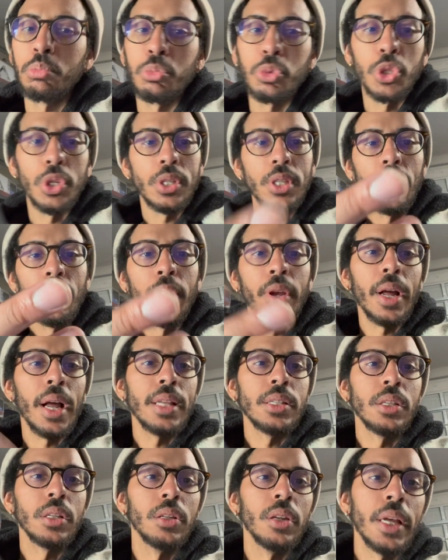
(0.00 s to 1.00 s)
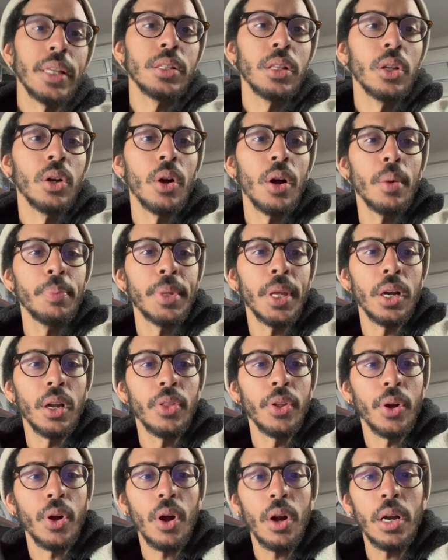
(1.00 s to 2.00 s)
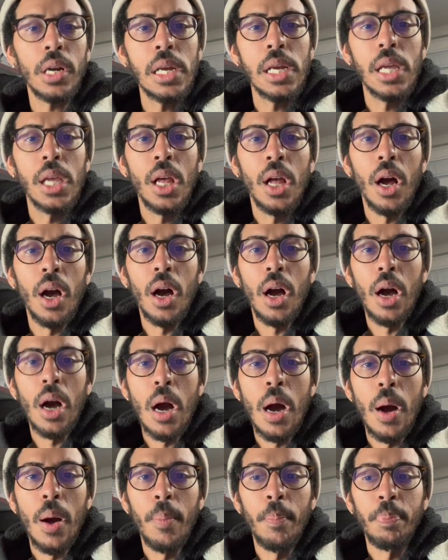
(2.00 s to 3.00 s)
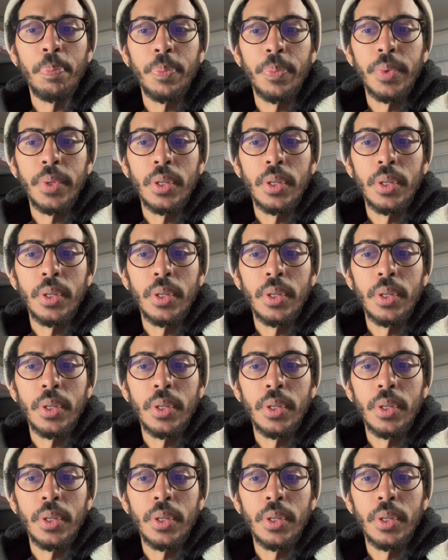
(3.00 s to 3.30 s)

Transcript: just giving you guys a nice little update on the car um,